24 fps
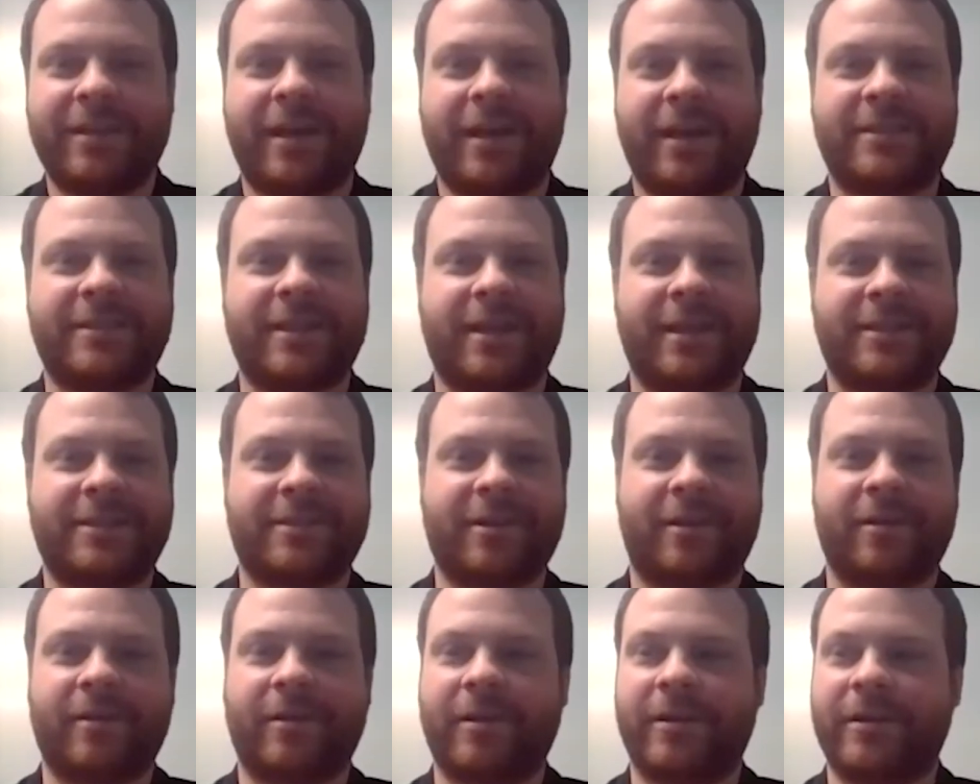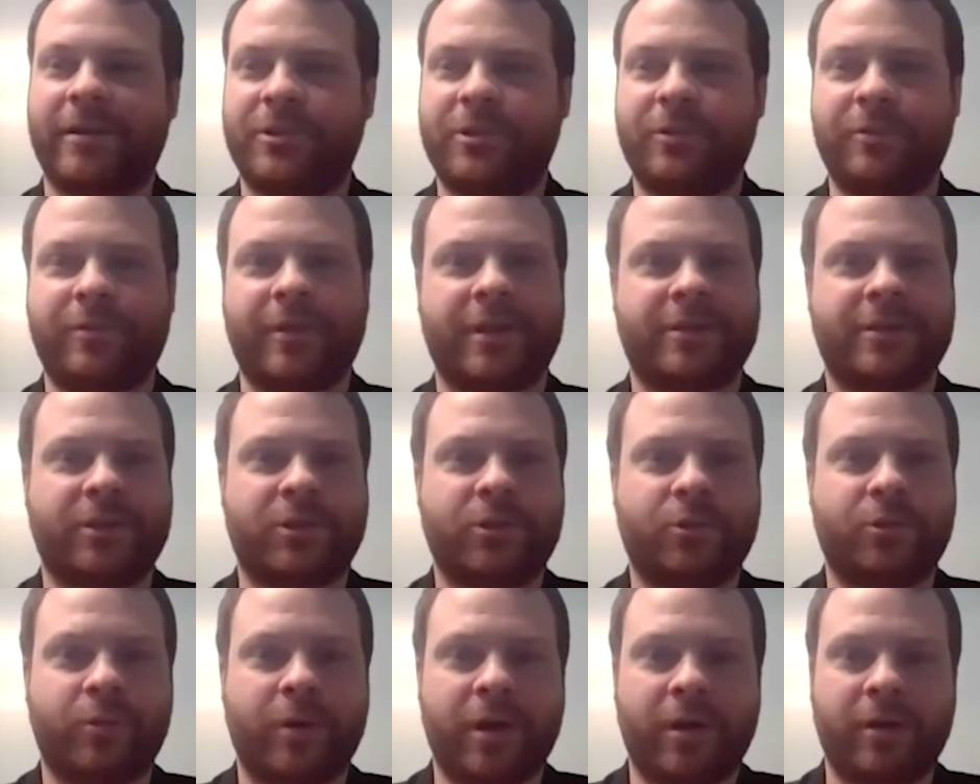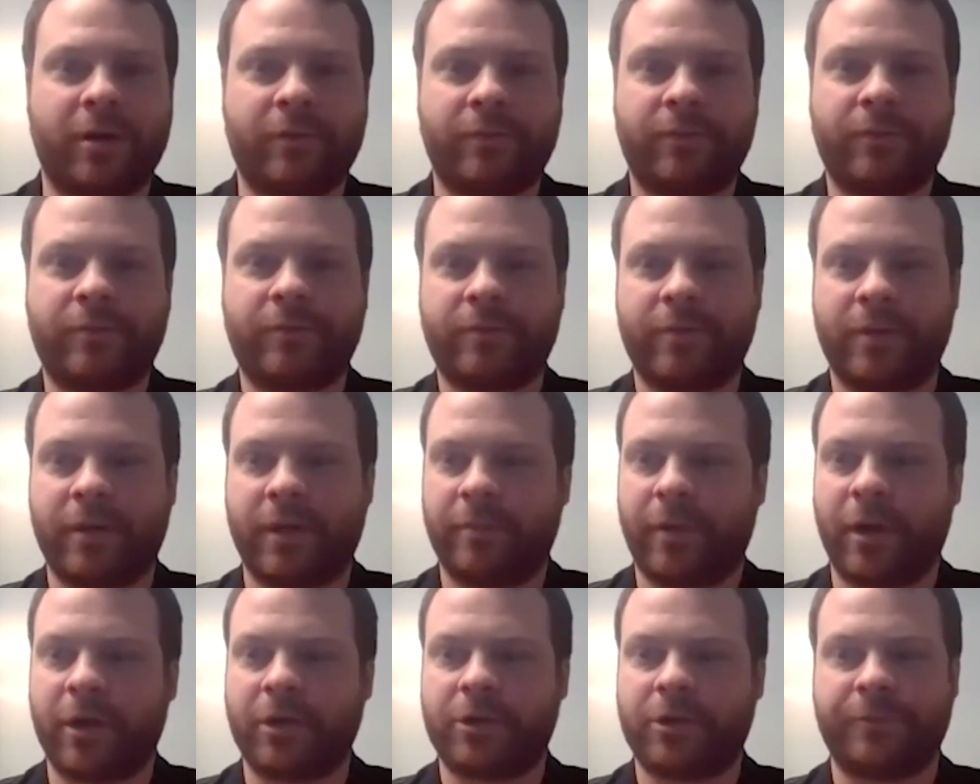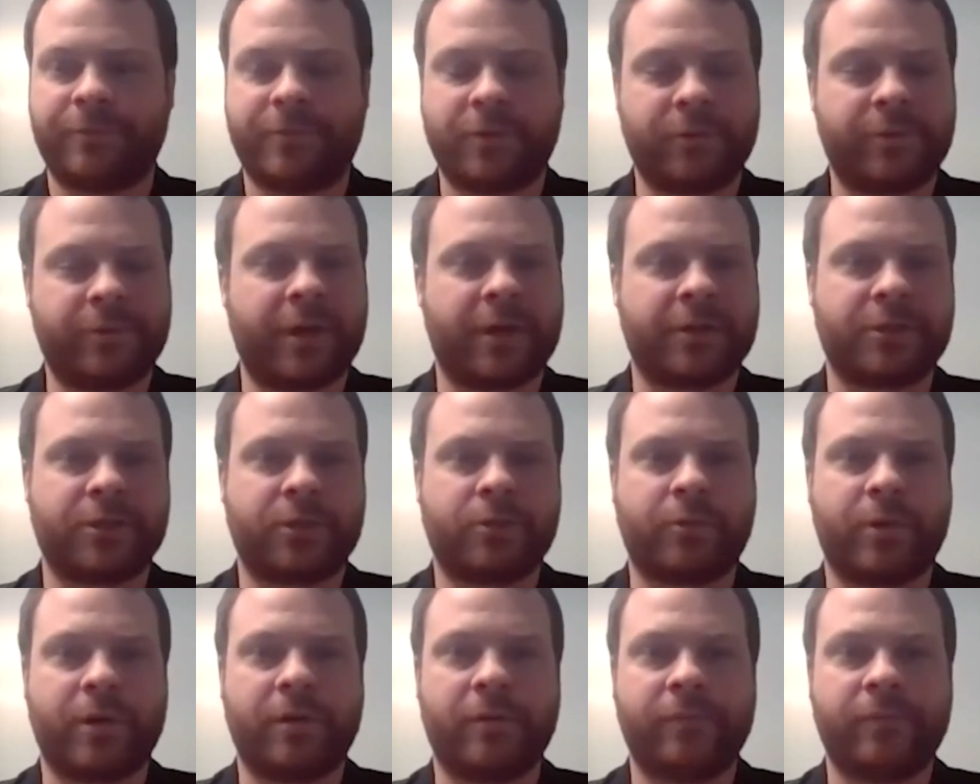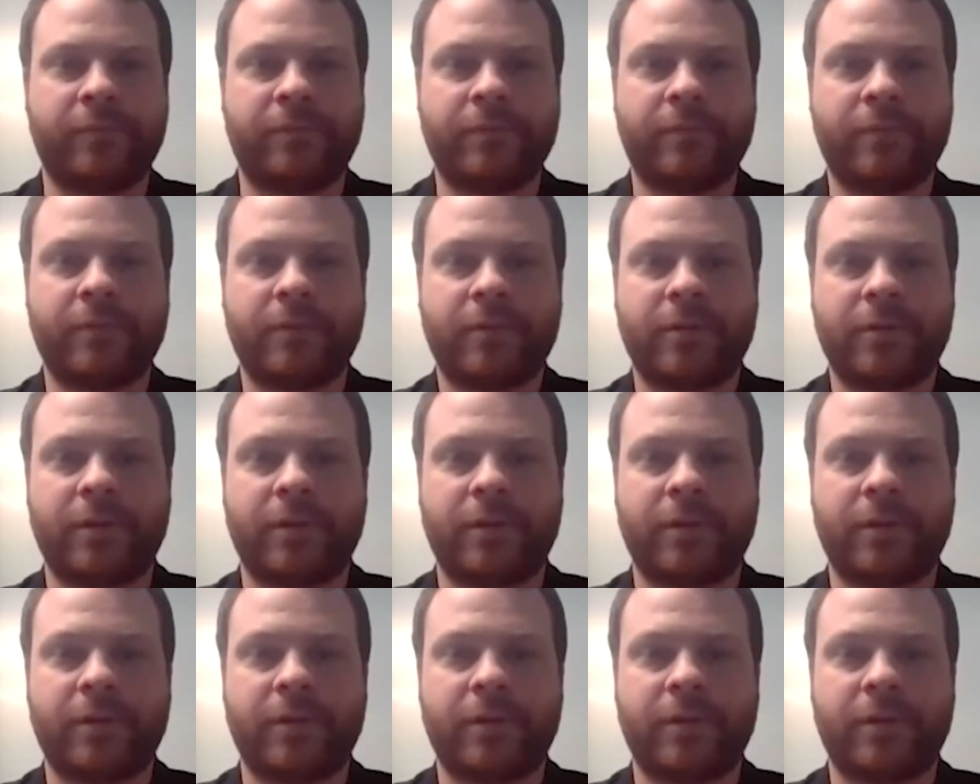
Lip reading: I started in 2012, March of 2012,